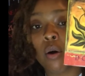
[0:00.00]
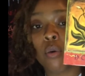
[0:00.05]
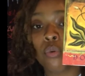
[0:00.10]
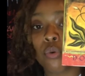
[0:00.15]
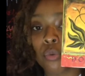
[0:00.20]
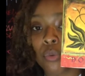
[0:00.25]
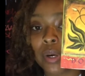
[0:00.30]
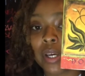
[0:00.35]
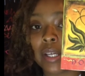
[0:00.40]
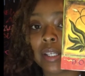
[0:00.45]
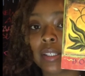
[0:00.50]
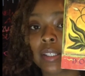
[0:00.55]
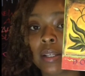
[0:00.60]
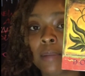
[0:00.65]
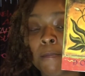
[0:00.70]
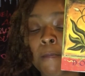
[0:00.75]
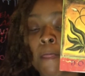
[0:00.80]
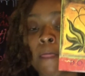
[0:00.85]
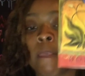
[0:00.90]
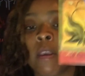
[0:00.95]
Ruiz.
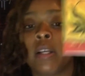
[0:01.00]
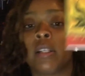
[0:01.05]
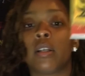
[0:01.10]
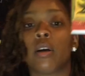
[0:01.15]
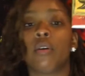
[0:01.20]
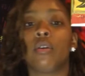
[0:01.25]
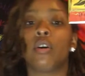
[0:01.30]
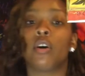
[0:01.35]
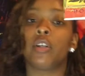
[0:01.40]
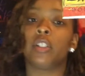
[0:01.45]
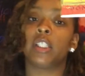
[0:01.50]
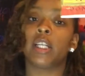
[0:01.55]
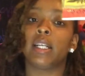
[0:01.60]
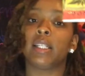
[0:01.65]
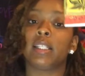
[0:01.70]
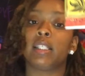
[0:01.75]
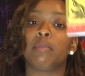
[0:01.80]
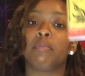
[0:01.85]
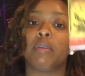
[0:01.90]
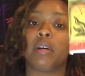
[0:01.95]
So go check
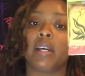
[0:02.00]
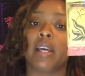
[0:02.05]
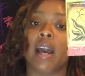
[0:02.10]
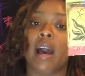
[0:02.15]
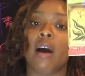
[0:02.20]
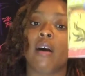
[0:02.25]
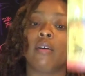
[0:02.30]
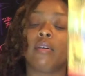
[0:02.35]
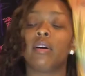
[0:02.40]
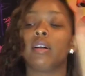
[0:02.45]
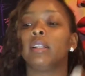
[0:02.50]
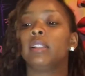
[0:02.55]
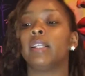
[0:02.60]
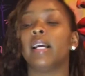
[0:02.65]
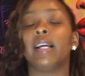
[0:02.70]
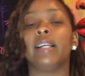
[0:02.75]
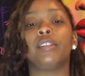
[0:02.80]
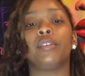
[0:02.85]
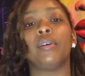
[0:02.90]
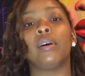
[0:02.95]
this book out.
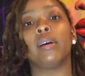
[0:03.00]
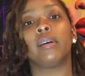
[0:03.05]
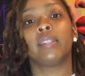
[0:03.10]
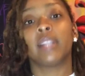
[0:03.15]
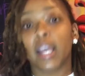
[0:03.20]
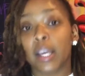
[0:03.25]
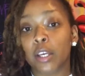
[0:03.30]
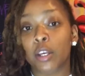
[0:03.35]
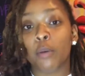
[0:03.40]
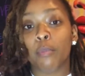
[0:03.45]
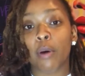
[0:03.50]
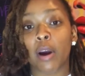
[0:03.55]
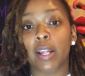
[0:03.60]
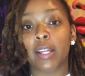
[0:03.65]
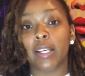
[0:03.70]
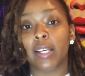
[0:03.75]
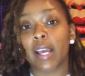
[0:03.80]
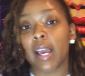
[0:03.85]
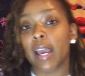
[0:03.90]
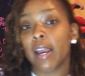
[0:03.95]
Thank you, Marley
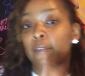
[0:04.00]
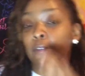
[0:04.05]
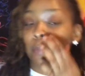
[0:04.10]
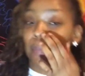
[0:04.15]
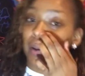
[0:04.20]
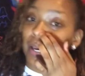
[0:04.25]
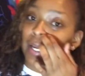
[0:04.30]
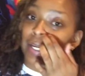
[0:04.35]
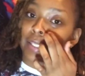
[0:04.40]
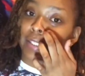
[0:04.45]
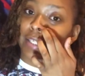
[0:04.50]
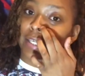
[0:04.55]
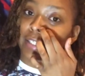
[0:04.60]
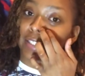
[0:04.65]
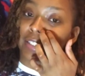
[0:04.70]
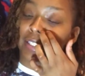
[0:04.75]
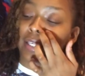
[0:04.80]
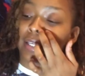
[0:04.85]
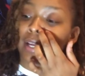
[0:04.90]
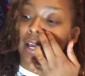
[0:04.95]
Gang, for paying
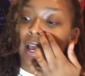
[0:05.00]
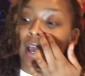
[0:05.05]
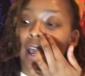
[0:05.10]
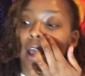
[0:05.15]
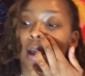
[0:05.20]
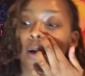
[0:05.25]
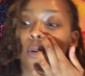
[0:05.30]
attention and